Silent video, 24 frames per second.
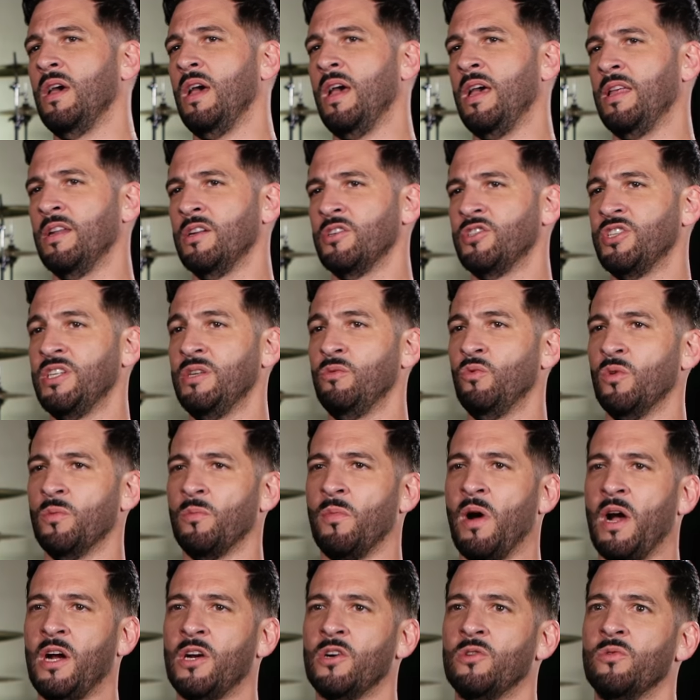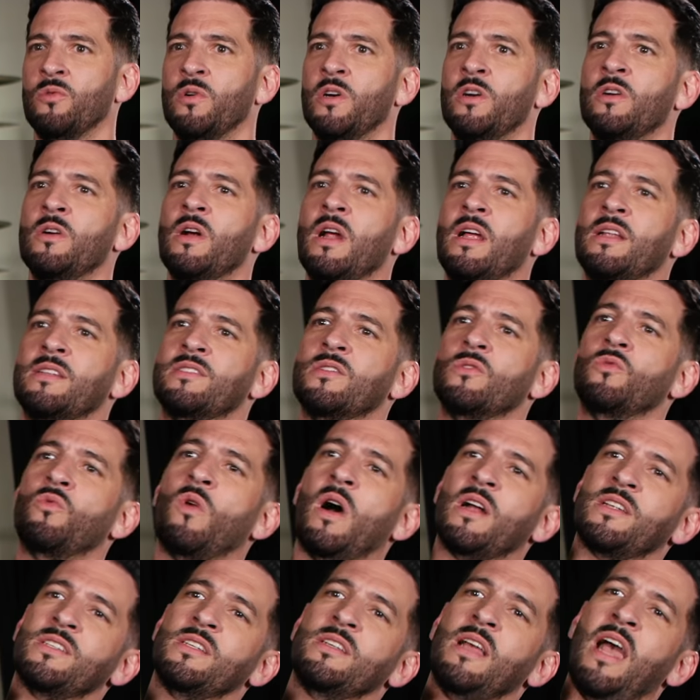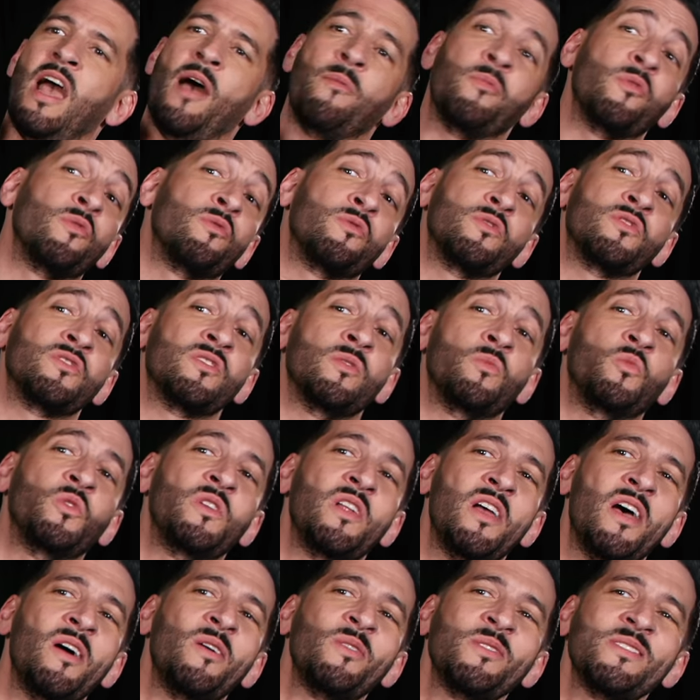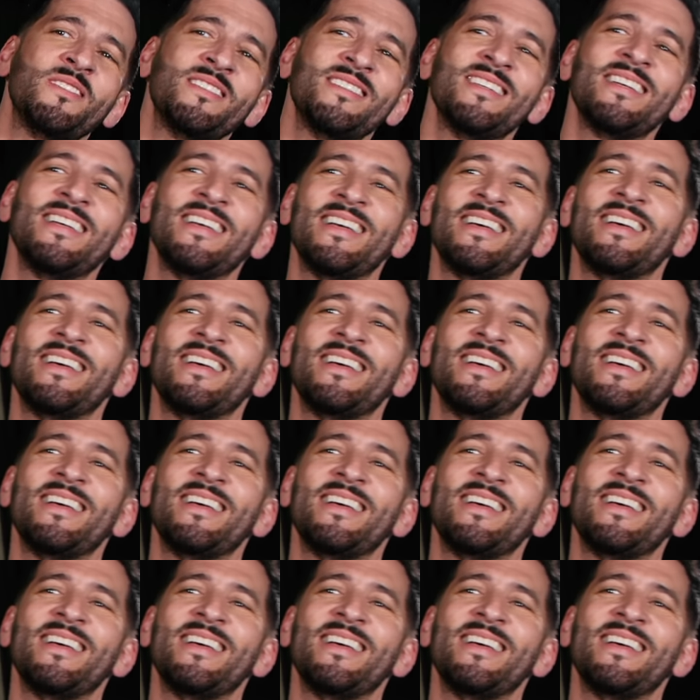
energy with my career and to watch it happen for someone else